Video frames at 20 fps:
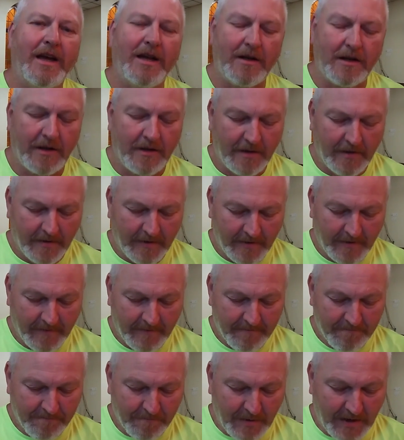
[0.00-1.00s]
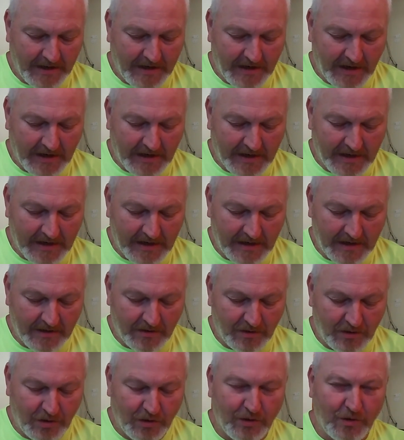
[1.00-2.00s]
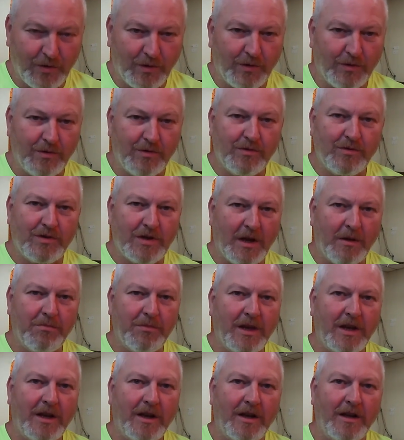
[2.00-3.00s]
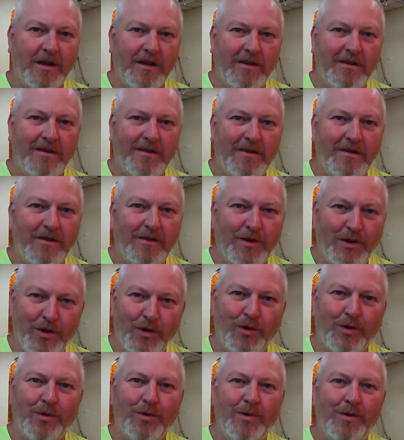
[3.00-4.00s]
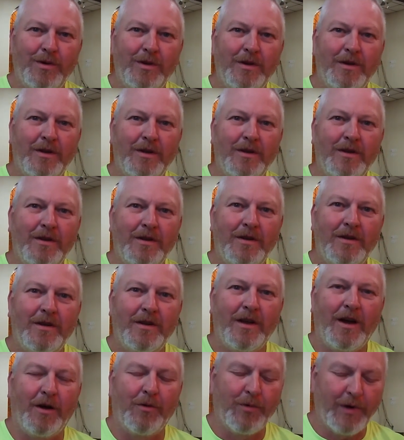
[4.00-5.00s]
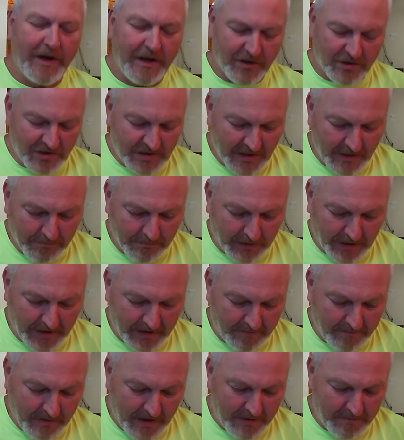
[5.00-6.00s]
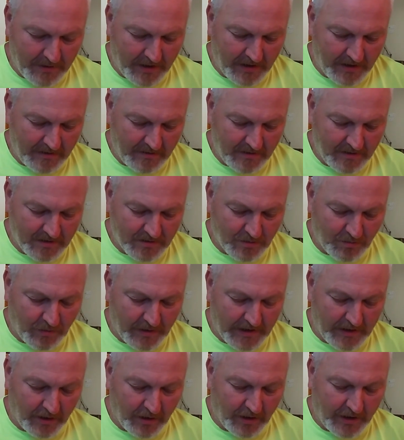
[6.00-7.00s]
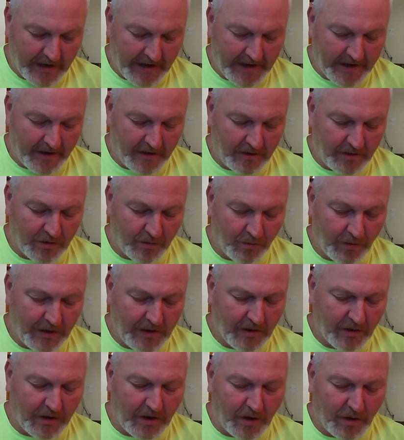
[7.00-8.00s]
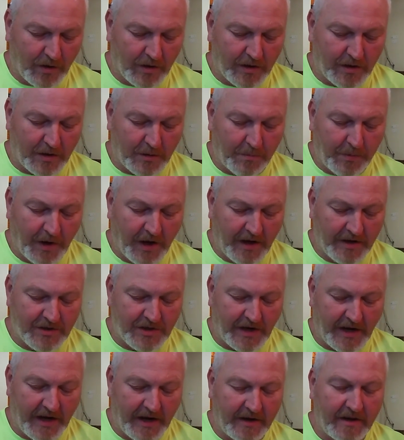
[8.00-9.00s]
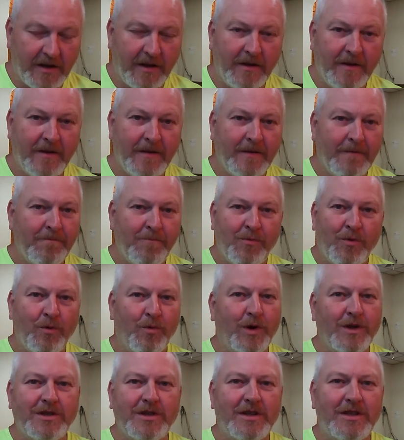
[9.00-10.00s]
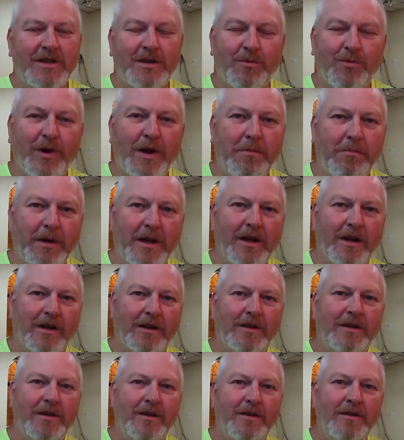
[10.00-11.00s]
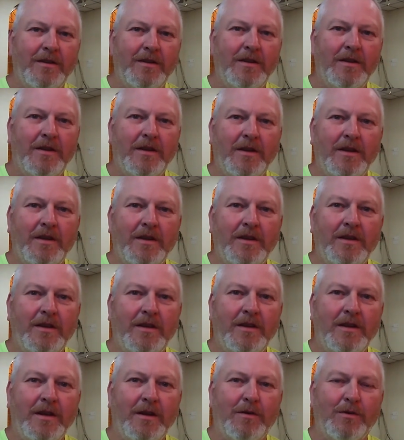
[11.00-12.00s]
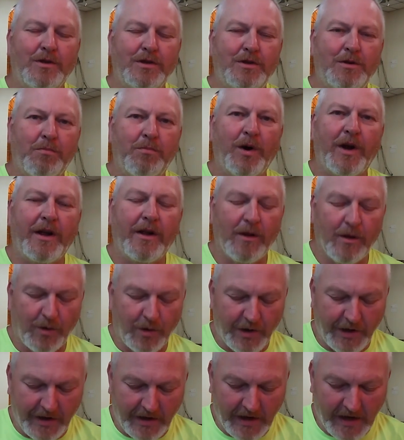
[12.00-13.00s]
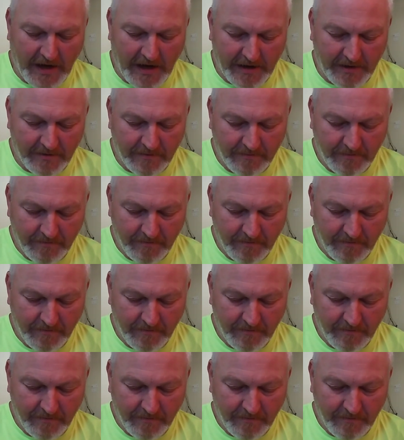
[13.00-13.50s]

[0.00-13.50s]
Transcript: it, making it into something new. A reassembly, maybe, is a way to look at it. And the real goal of the project wasn't to rebuild, it was to bring glory to God.